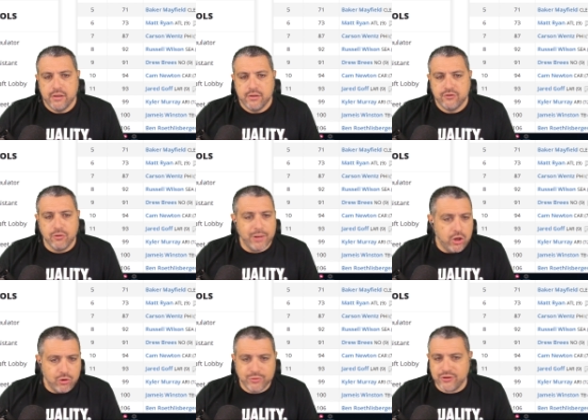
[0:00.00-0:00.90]
So
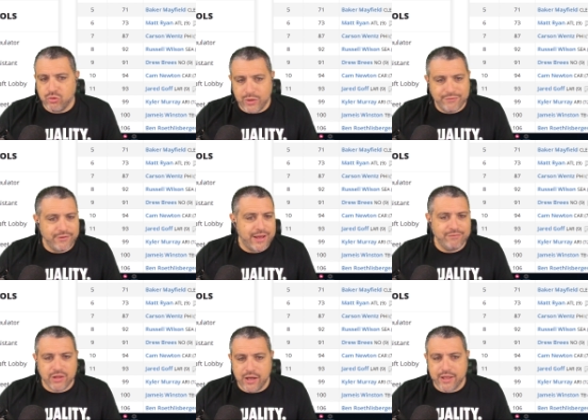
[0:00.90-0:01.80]
Mahomes at
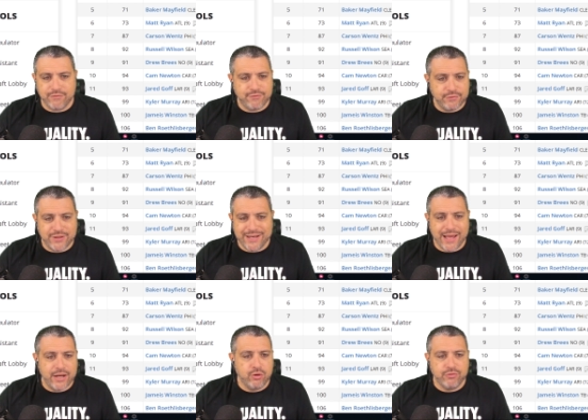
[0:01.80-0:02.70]
25, Luck at
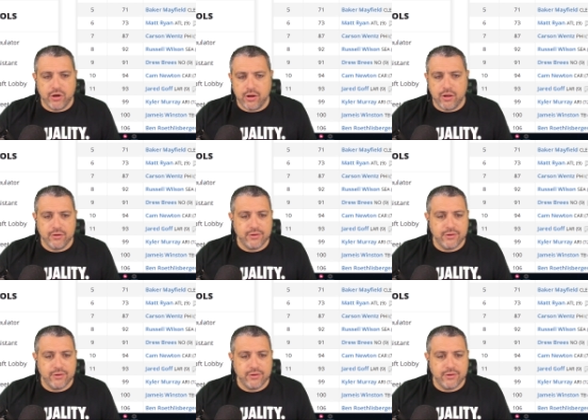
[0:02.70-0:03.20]
59 overall,